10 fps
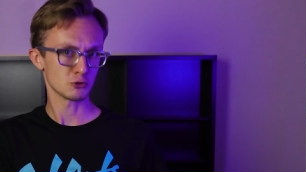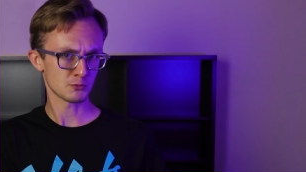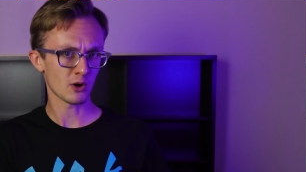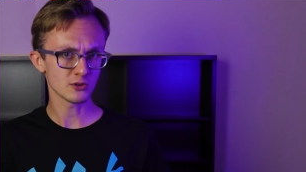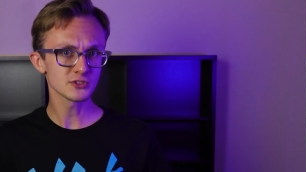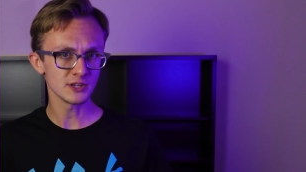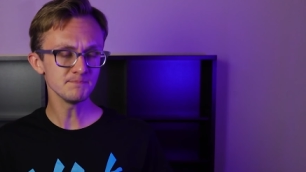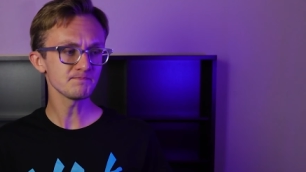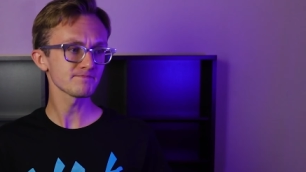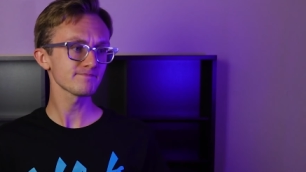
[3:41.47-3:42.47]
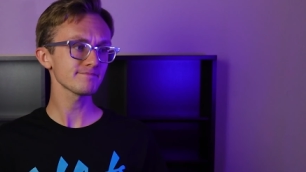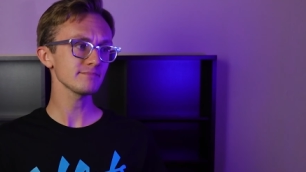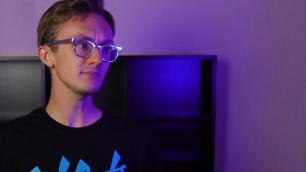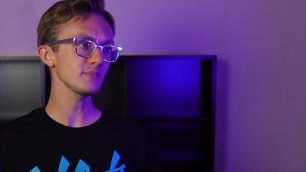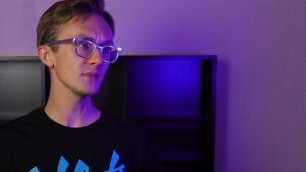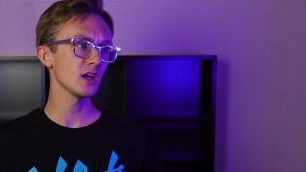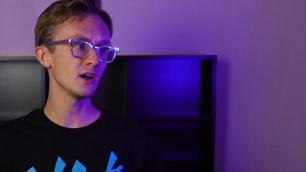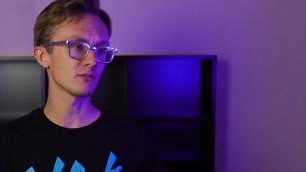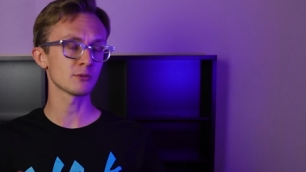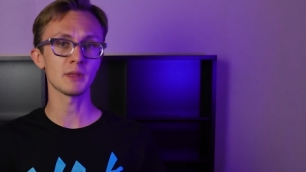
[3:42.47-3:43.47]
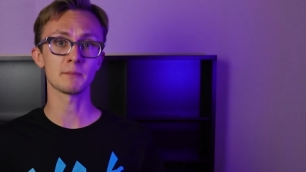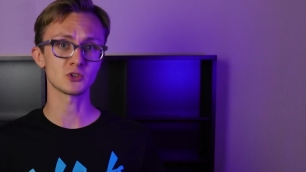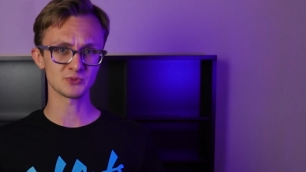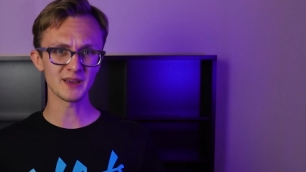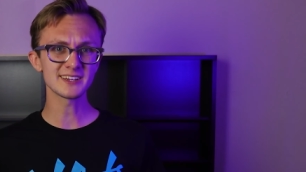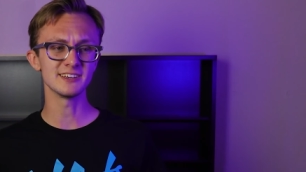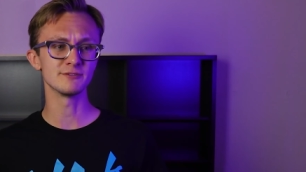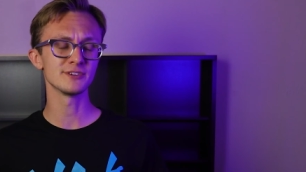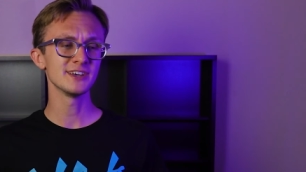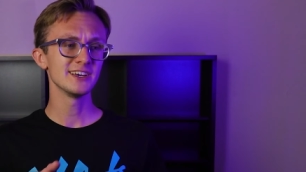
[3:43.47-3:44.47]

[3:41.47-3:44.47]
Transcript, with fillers: first person uh, from that perspective